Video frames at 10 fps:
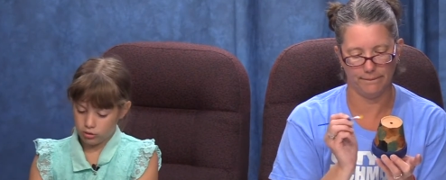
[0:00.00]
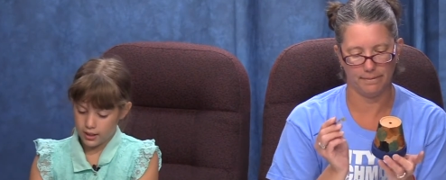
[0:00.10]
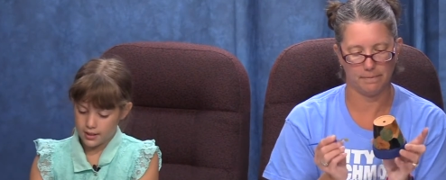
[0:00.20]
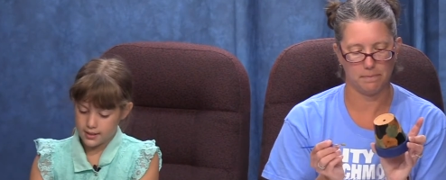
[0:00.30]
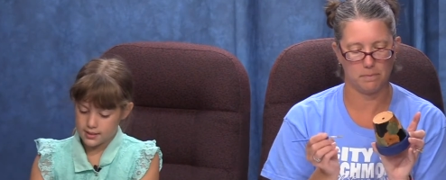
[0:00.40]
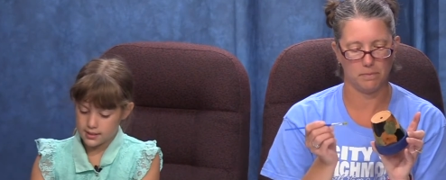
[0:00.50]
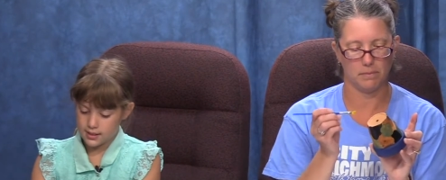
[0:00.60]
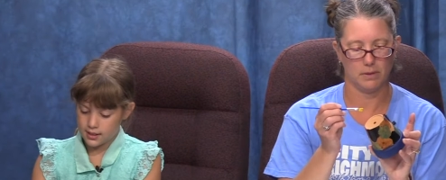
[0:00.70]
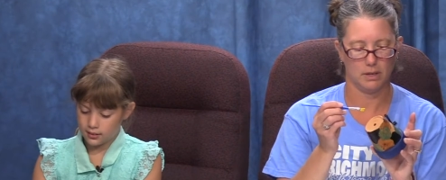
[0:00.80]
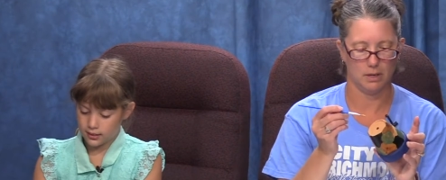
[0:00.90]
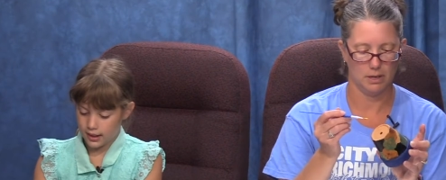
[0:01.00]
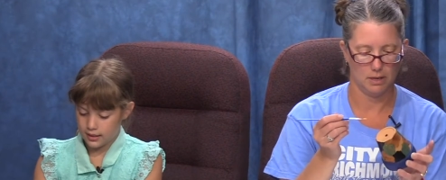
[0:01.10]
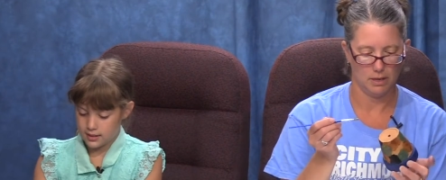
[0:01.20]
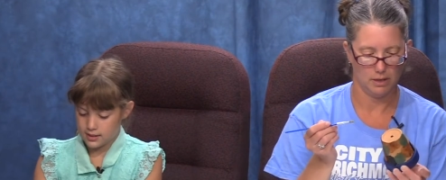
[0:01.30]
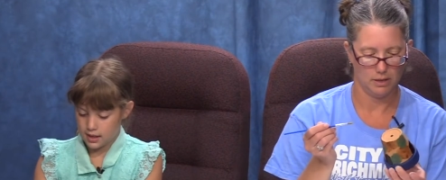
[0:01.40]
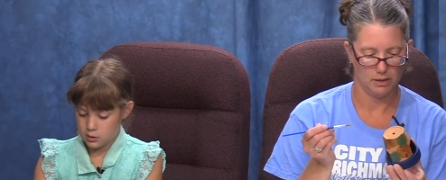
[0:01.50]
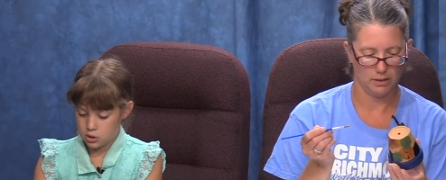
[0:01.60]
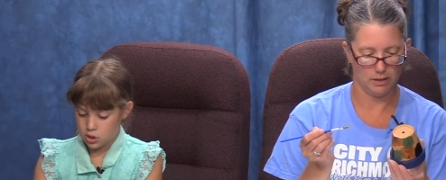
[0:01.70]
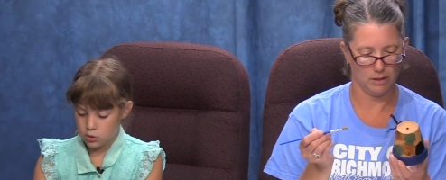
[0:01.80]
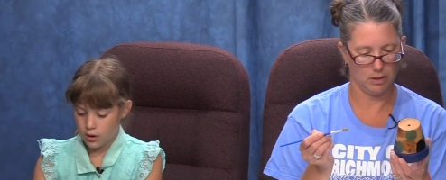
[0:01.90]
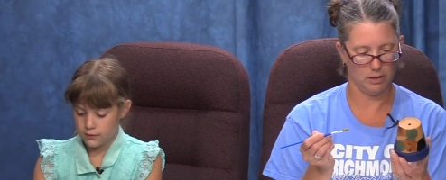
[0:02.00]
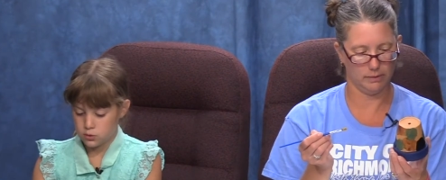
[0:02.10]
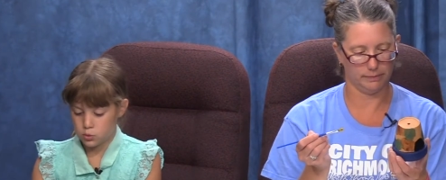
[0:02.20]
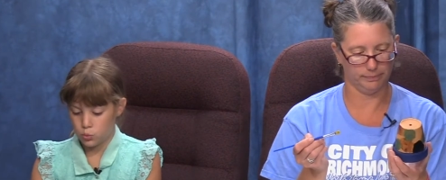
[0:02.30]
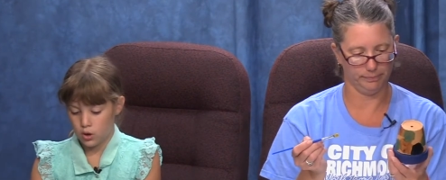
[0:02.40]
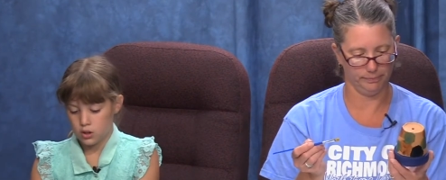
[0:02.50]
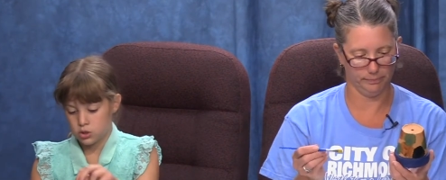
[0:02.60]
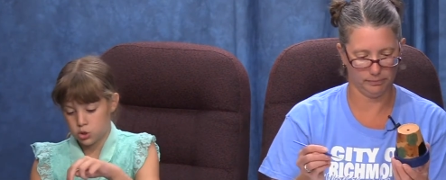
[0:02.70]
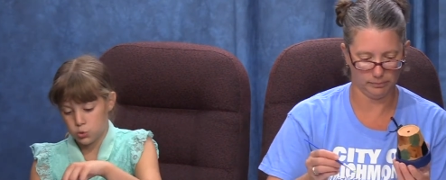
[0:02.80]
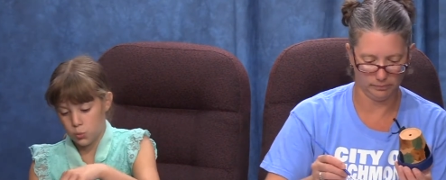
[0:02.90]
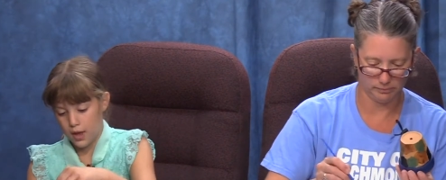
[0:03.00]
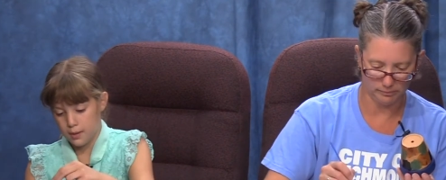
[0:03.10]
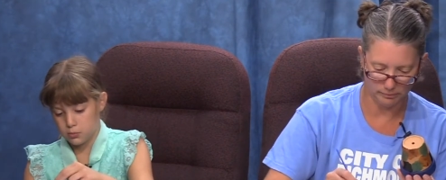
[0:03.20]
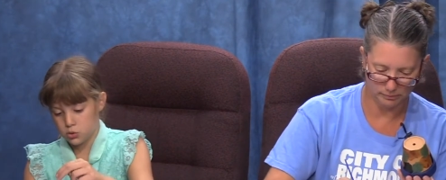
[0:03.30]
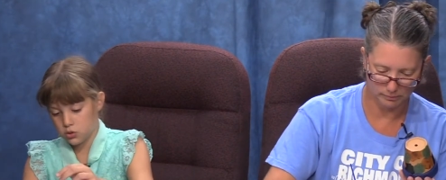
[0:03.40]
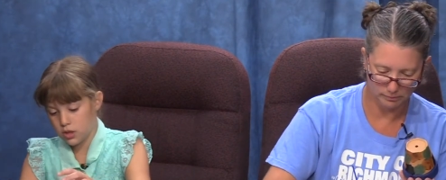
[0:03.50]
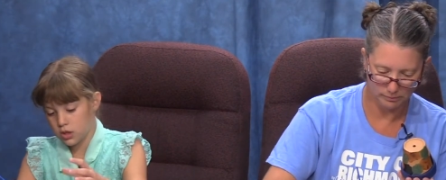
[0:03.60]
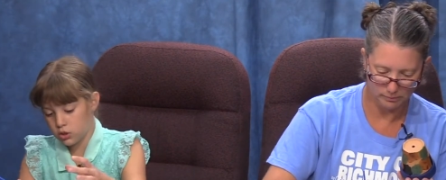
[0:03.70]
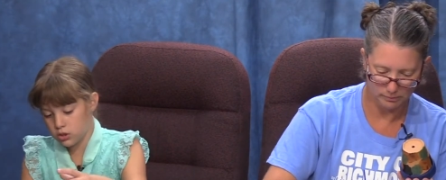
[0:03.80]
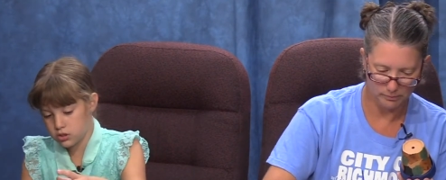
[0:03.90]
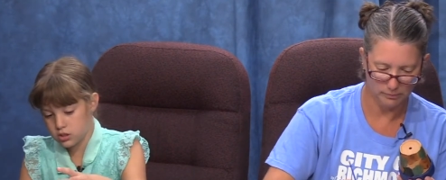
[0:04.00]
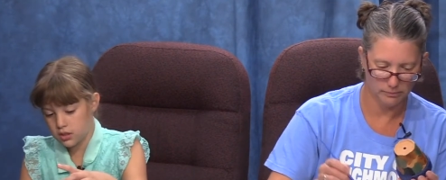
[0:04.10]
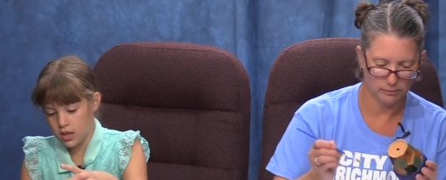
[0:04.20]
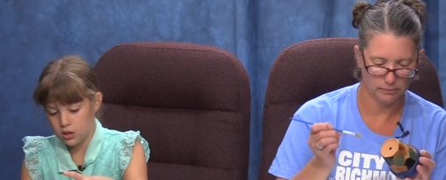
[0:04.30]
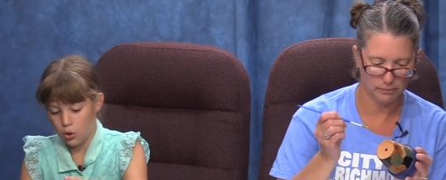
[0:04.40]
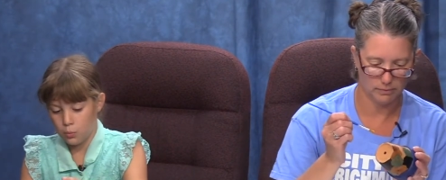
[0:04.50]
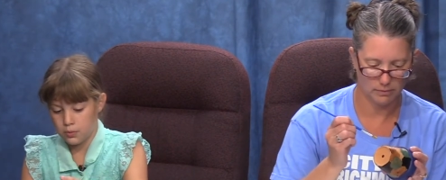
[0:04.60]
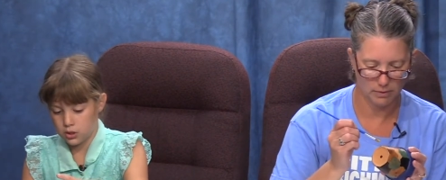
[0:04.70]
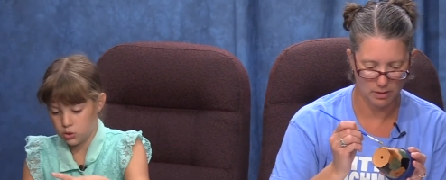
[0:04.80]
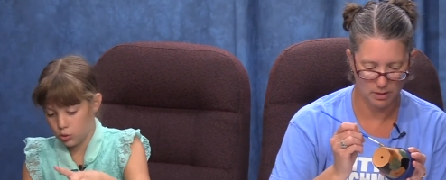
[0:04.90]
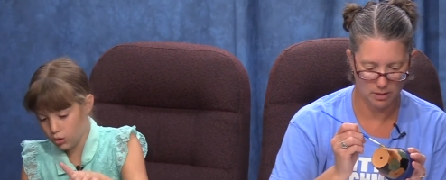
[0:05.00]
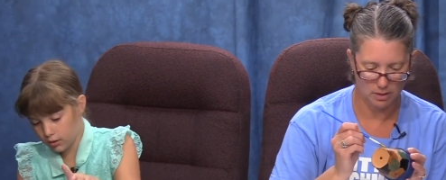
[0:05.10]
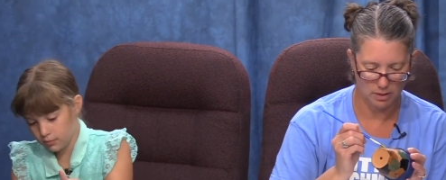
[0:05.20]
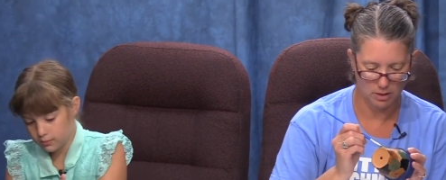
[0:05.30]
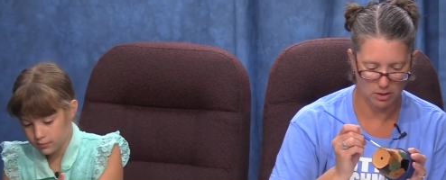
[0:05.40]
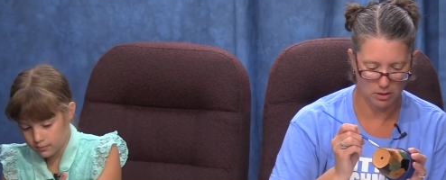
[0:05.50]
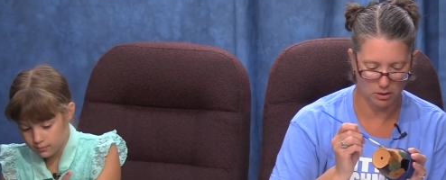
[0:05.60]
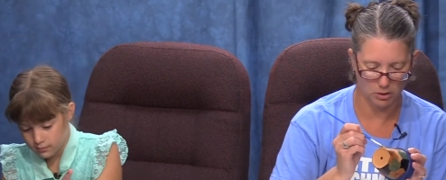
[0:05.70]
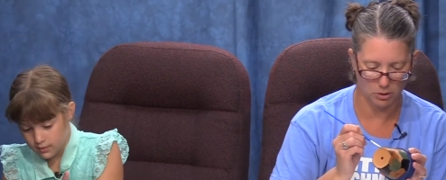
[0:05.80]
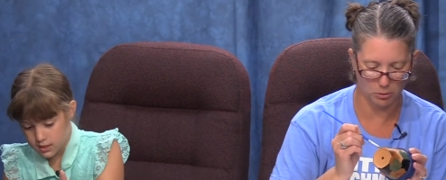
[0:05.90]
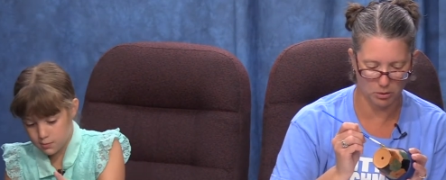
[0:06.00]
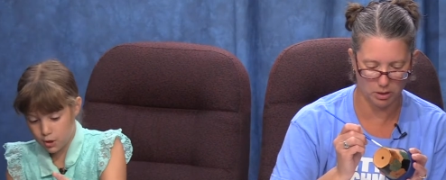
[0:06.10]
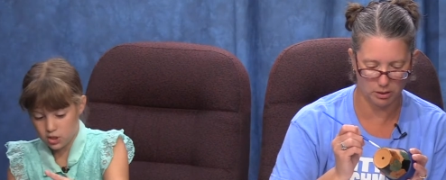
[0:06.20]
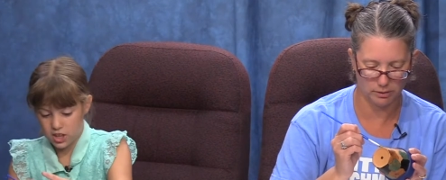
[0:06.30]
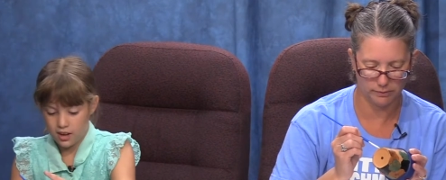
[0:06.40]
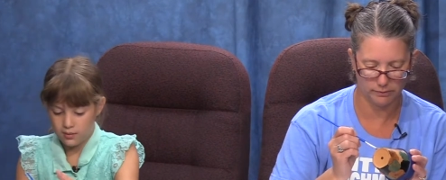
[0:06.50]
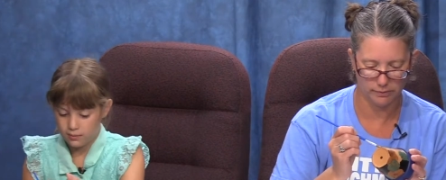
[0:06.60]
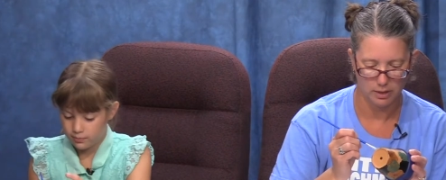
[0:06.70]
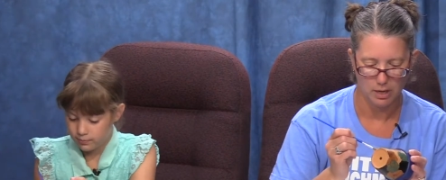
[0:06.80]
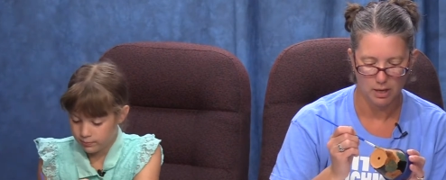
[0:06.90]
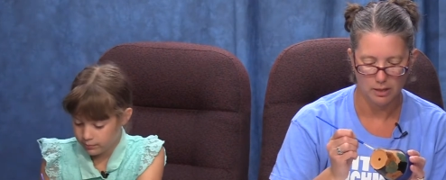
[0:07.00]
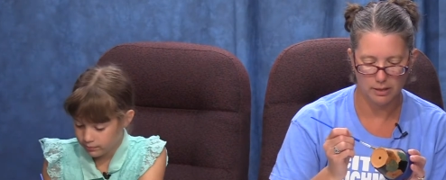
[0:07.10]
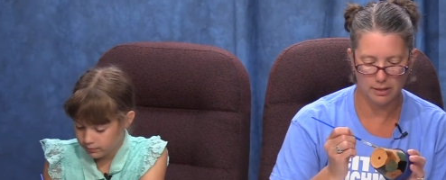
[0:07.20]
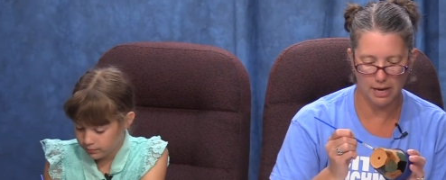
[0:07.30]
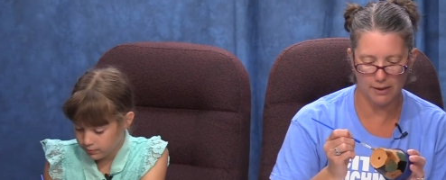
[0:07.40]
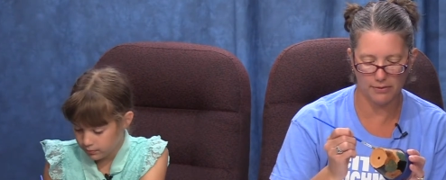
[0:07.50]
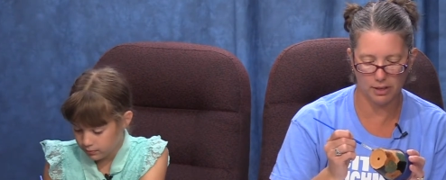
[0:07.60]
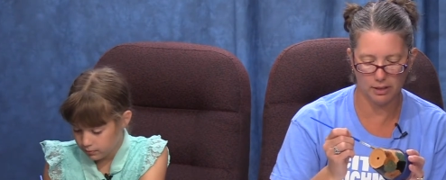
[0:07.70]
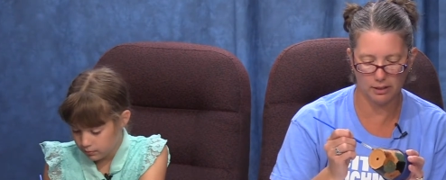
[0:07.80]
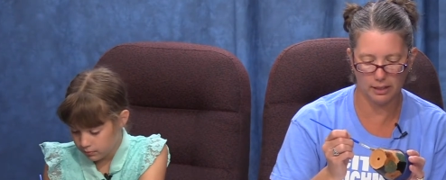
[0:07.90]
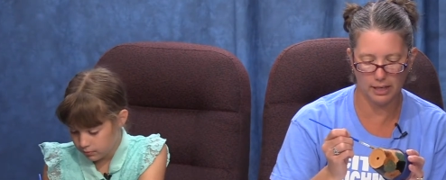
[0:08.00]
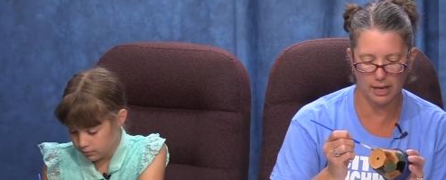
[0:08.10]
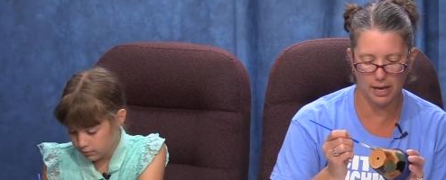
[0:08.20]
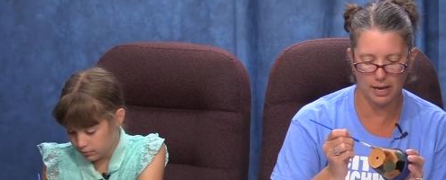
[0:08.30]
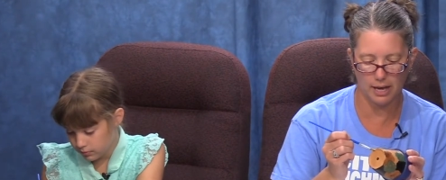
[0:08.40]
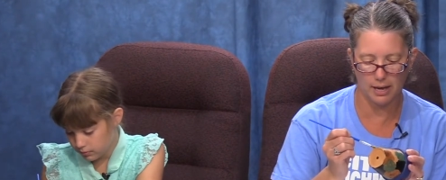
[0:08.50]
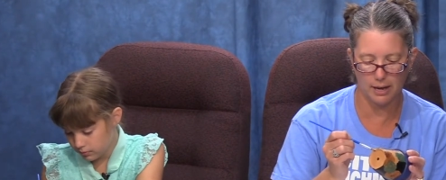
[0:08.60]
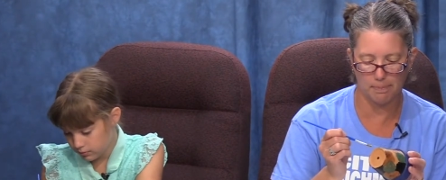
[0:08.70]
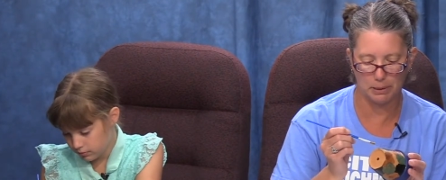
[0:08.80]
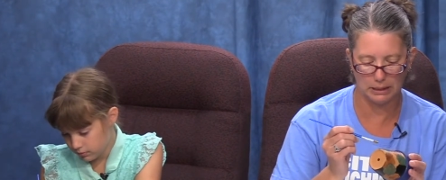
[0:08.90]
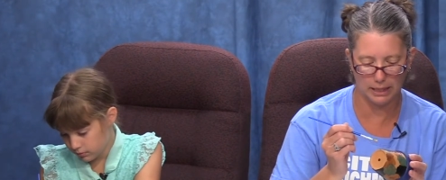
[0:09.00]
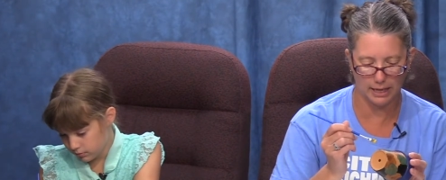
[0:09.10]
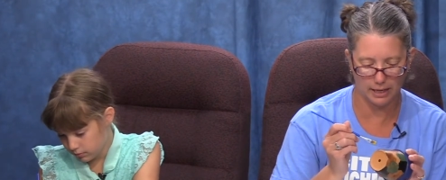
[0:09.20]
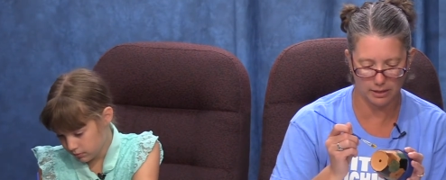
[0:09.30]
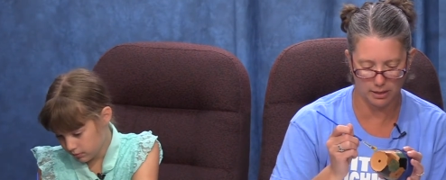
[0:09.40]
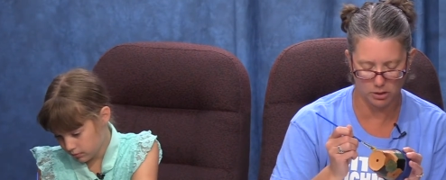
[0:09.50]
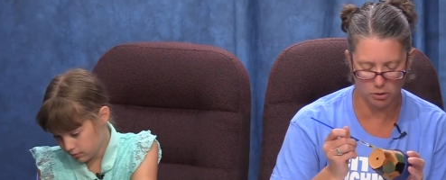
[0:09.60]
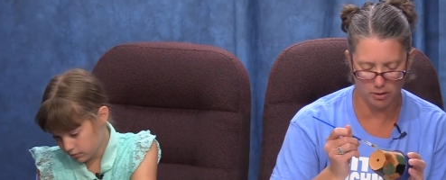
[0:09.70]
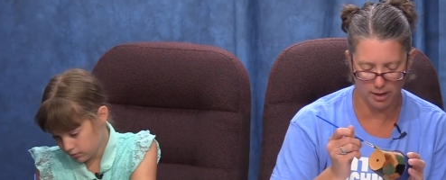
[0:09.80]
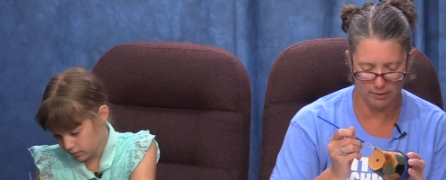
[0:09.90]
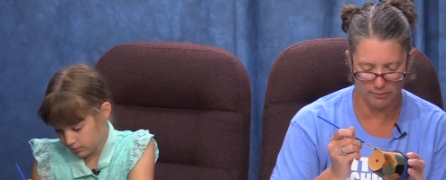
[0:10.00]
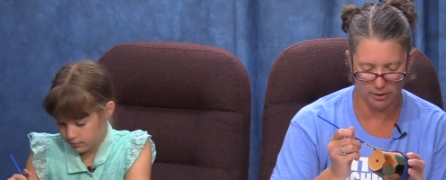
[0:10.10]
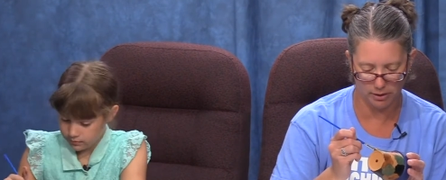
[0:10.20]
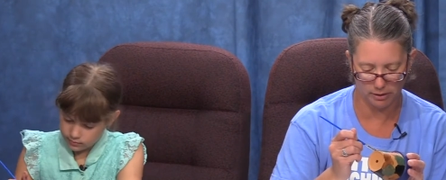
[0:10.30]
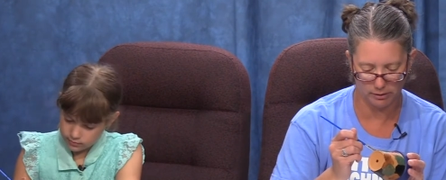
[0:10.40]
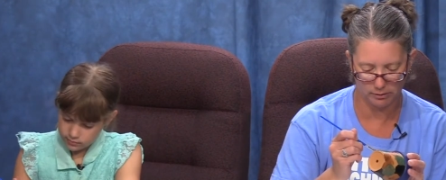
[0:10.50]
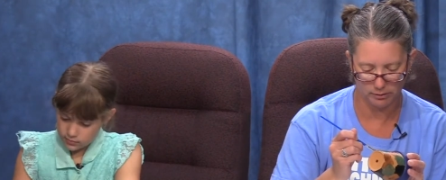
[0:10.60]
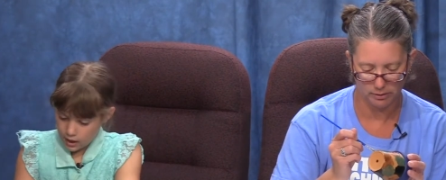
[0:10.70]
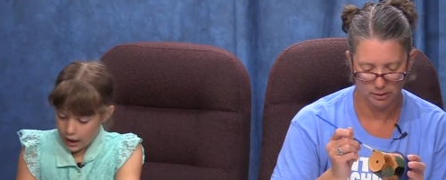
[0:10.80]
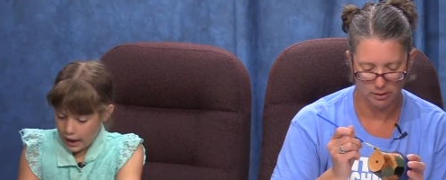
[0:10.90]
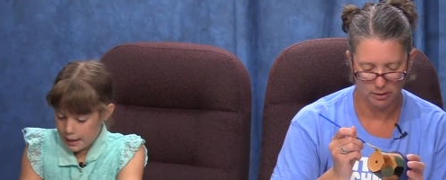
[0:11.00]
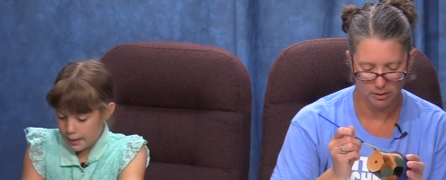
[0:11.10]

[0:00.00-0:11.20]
Speaker 1: real skill to get in this house. You have to swim and then open the door.
Speaker 2: Cool. Smart, eh? definitely a plan that you have there.
Speaker 1: I'm